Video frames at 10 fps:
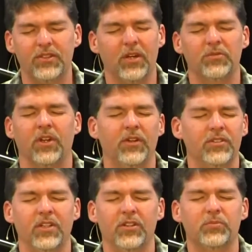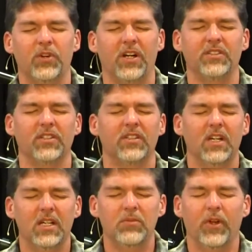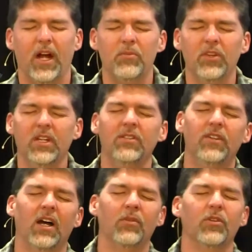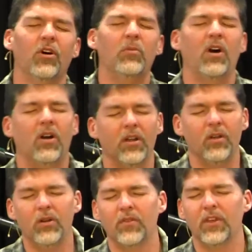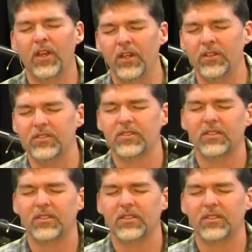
steps and I understand there's process, but I believe God with all my heart that whoever that is,